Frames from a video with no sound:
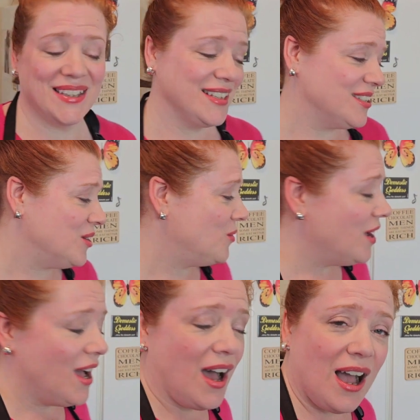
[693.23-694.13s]
So
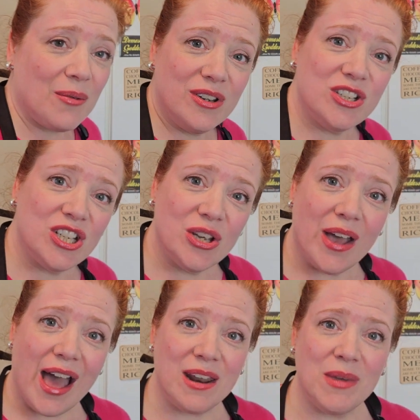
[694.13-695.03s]
I'm gonna show you
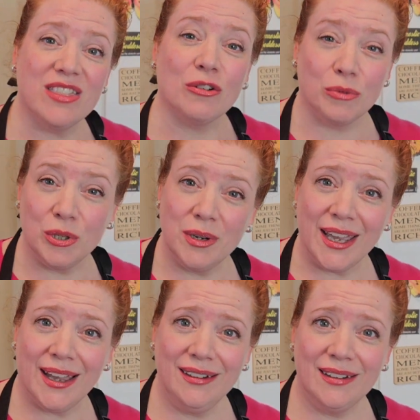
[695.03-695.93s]
how to make the roux
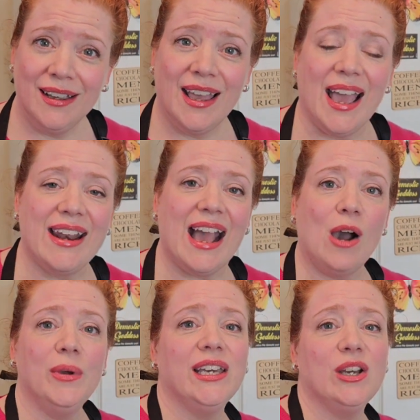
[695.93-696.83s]
again and how
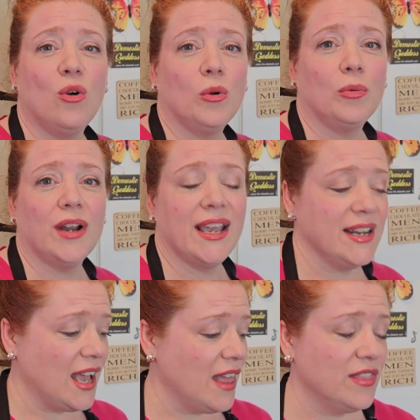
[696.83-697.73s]
we can incorporate
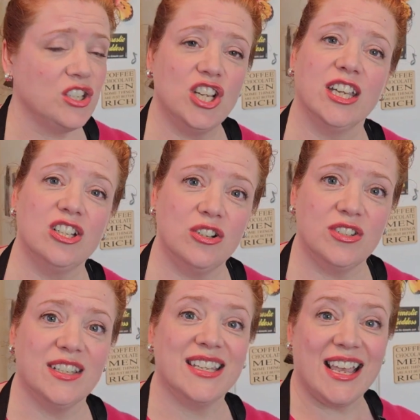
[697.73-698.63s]
the chicken
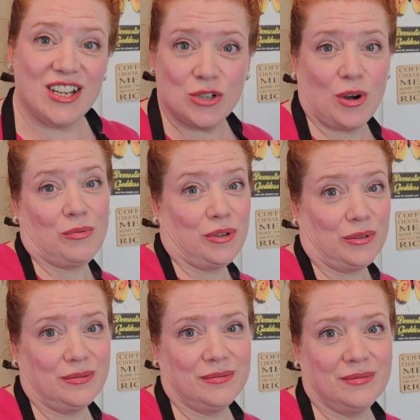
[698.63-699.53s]
juices into our roux
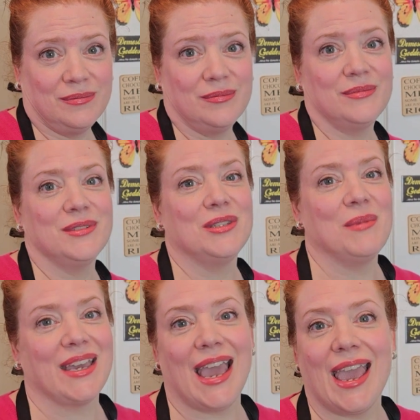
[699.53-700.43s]
to
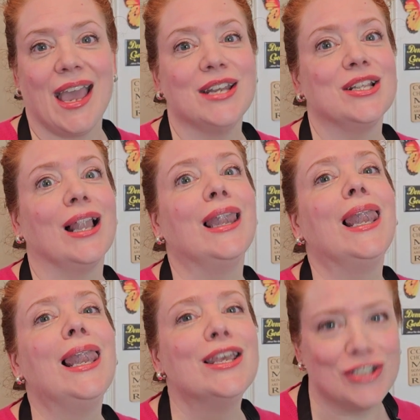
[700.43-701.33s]
make a
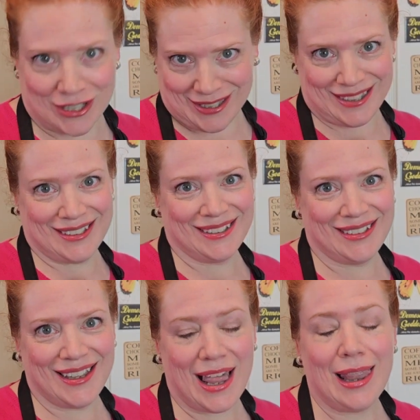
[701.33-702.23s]
delicious,
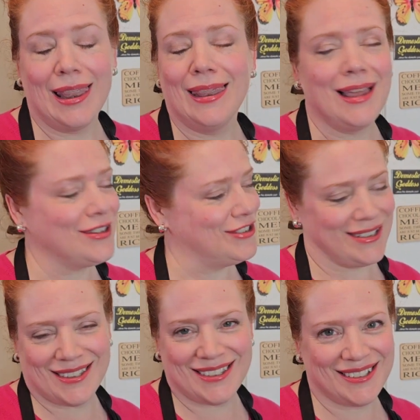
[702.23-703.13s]

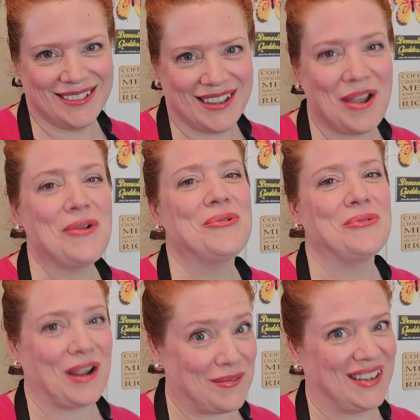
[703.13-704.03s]
luscious
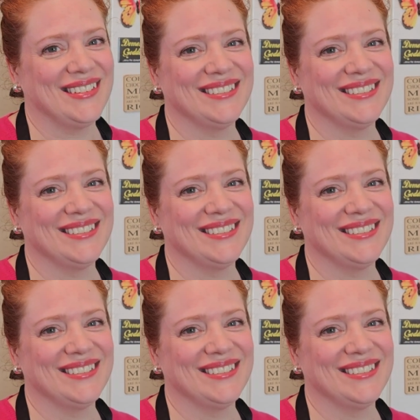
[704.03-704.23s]
gravy.